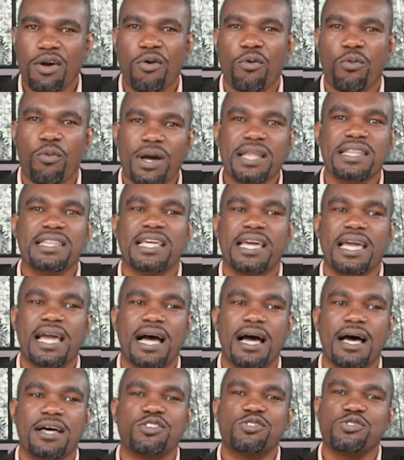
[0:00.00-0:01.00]
When they
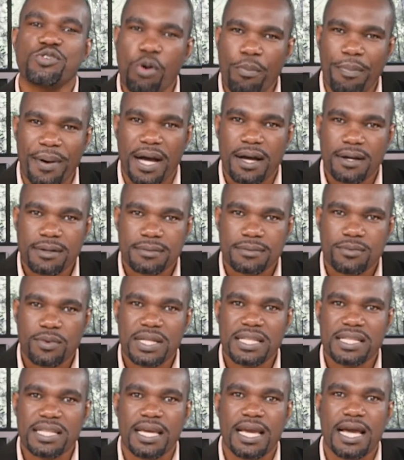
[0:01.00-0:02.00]
are sober,
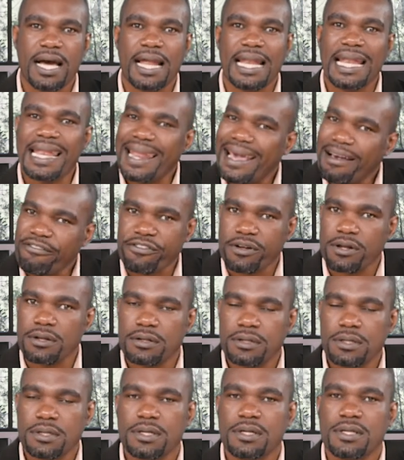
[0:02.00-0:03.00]
when they are
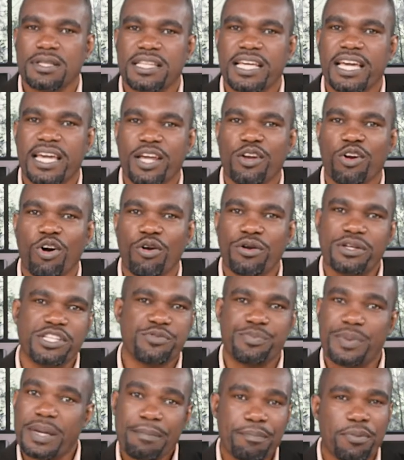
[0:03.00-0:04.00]
level, they can
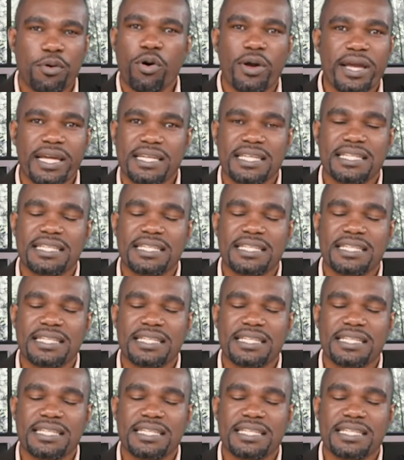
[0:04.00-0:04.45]
always be employed.